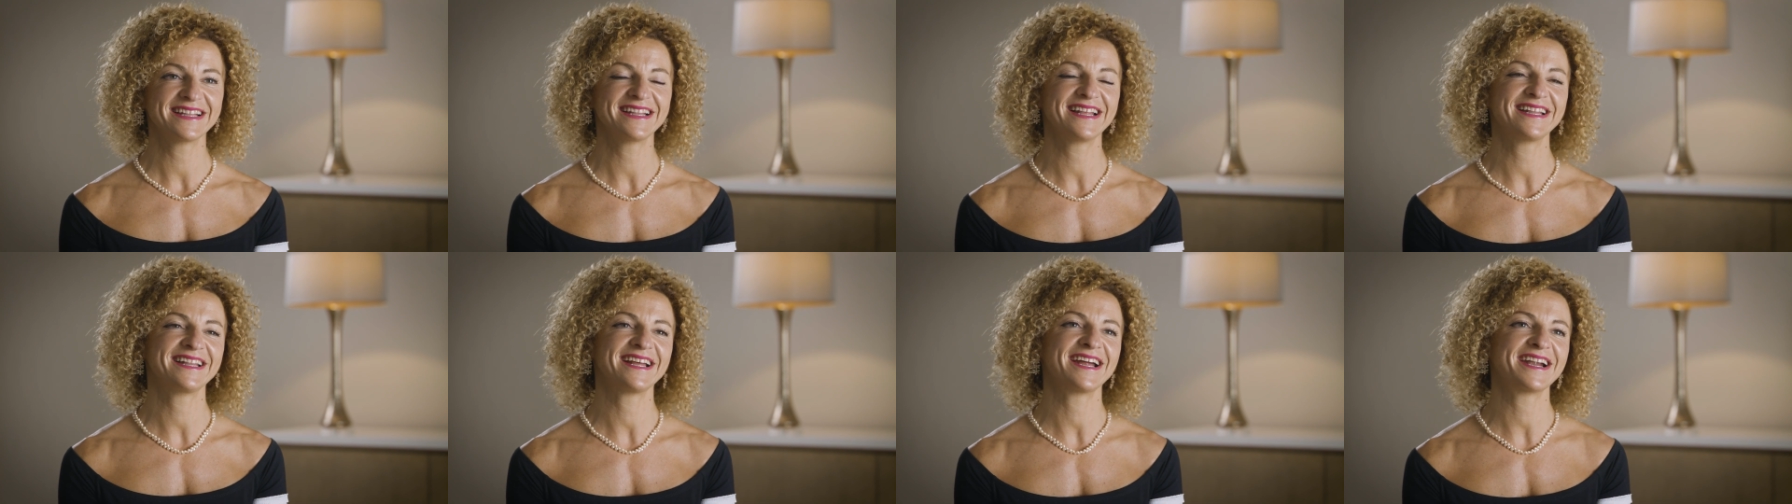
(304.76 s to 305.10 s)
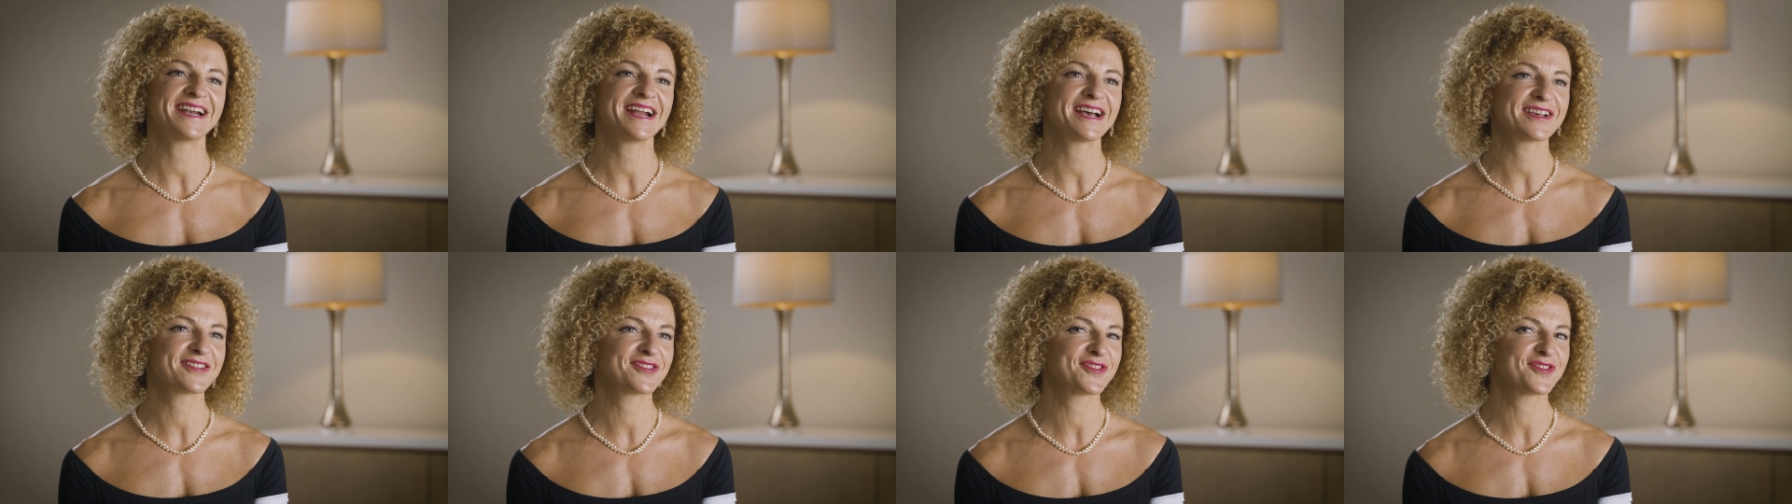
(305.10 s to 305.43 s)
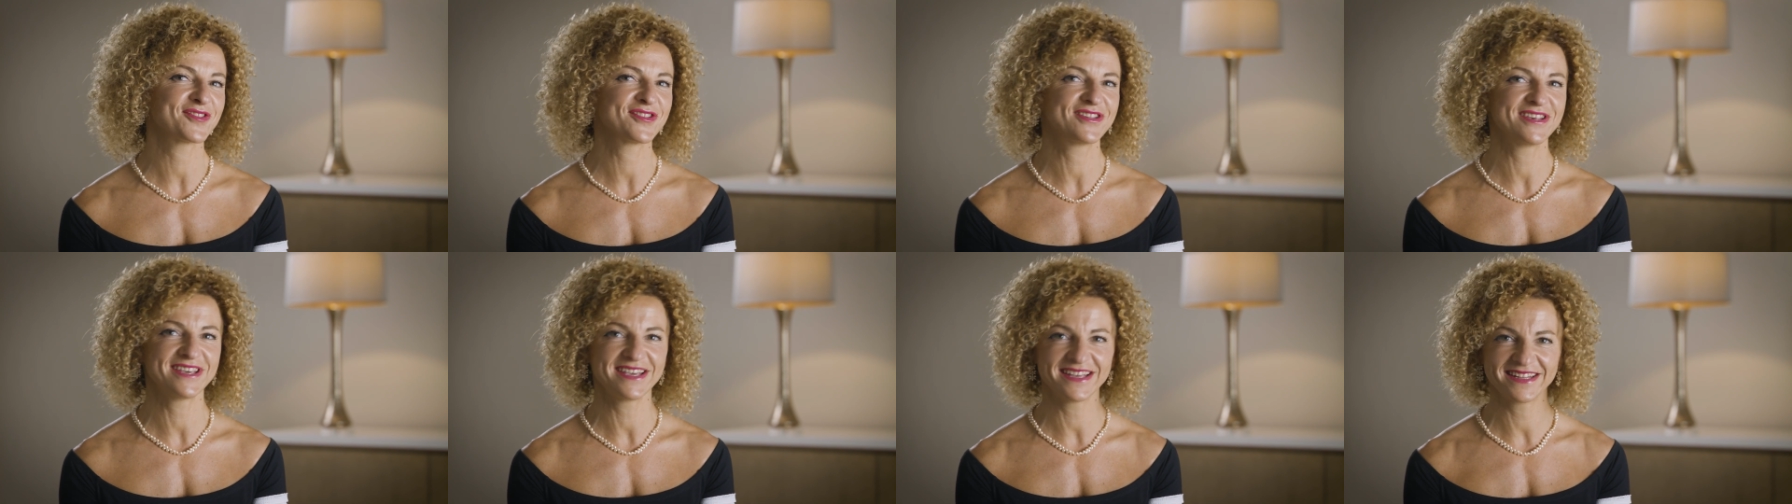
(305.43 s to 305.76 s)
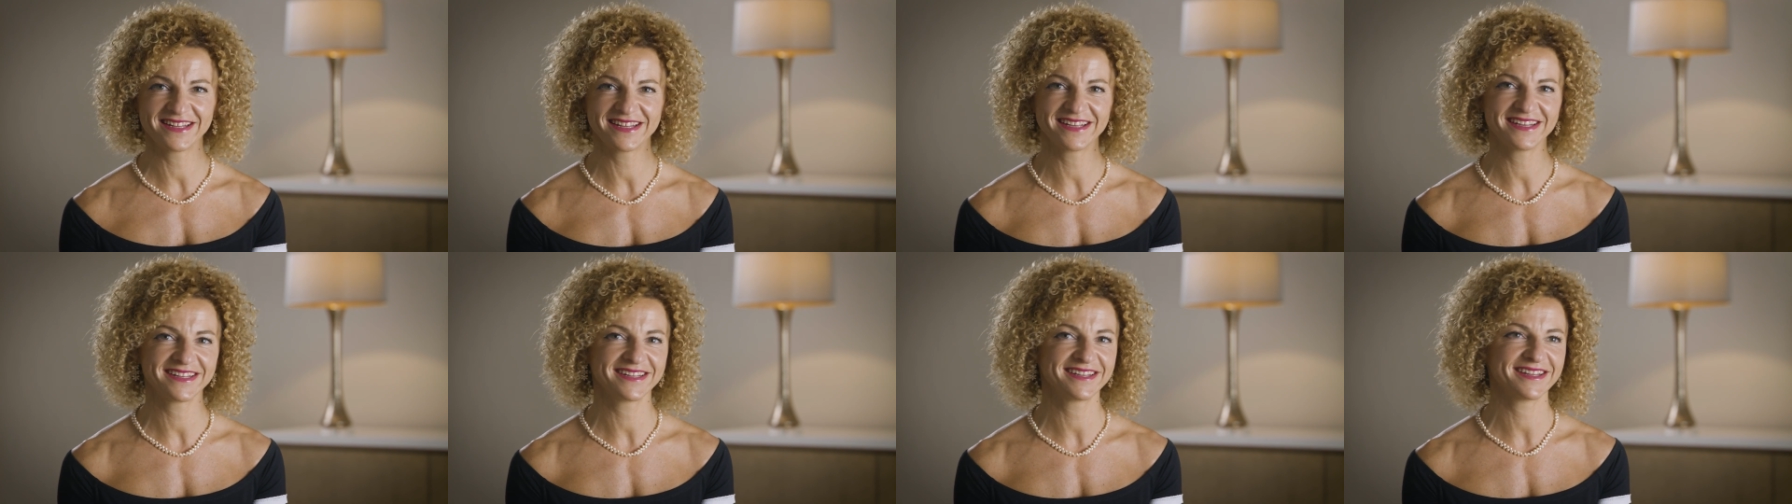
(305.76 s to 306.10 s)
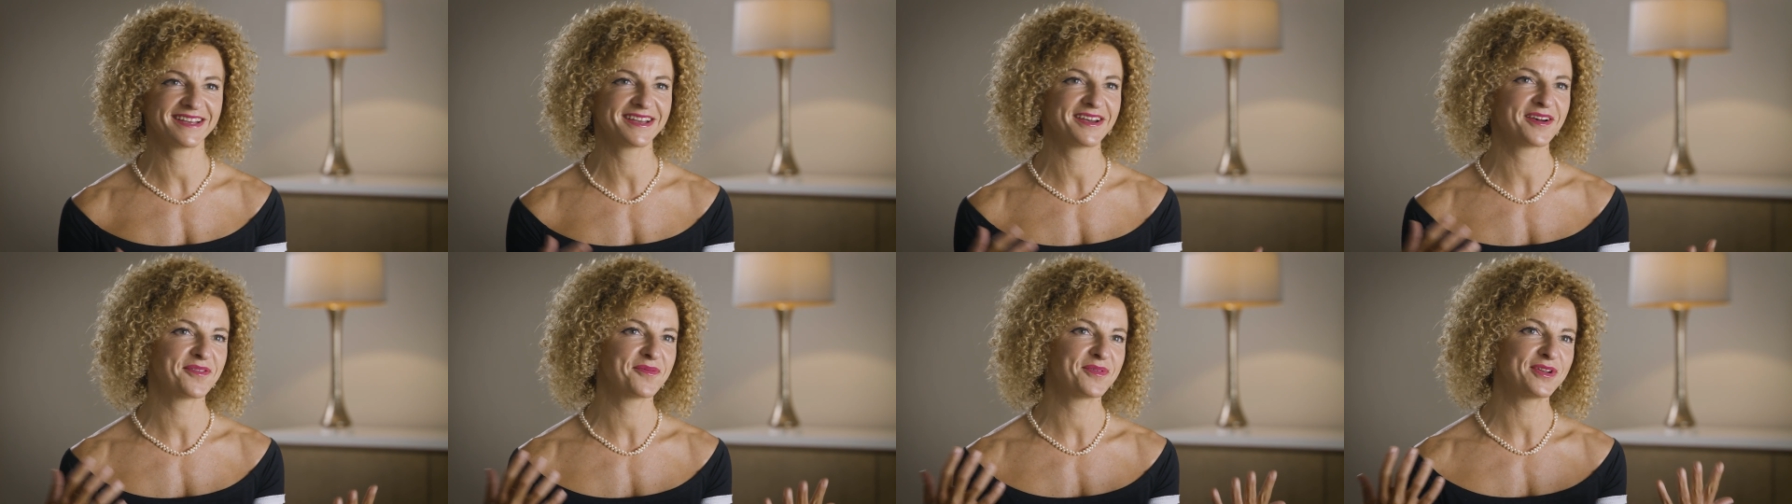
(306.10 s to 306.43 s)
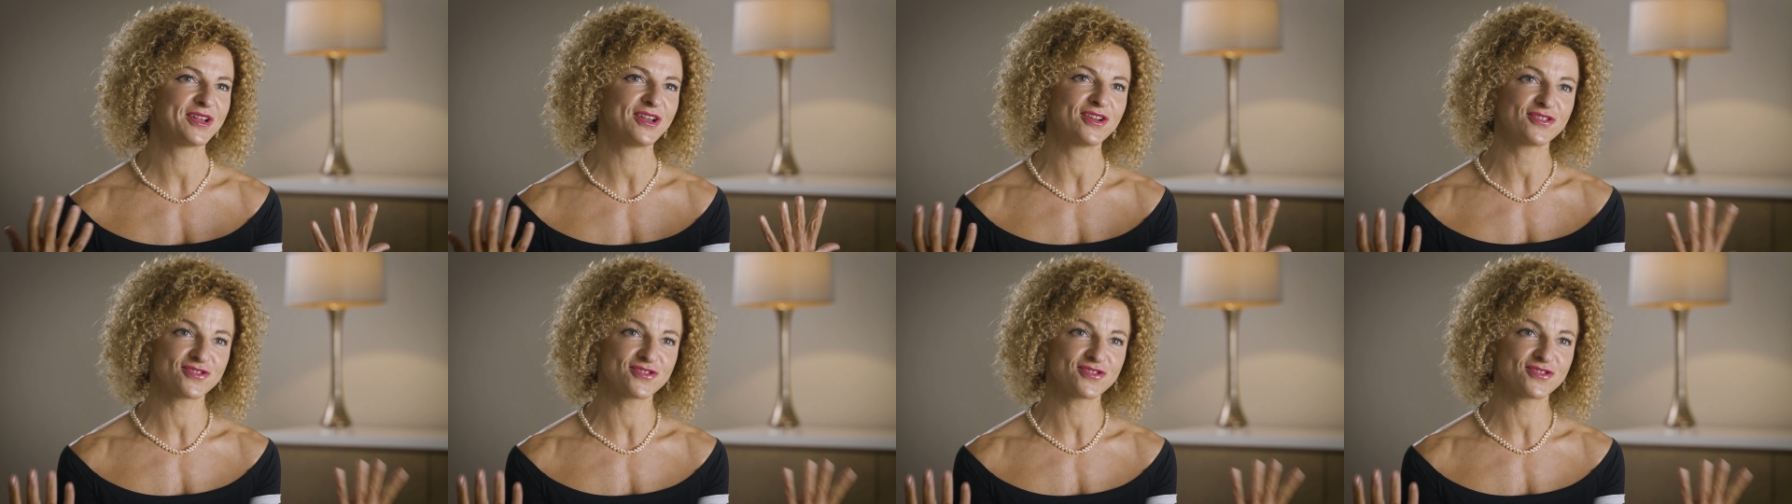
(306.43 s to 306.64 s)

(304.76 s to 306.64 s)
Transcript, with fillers: that are associated uh, with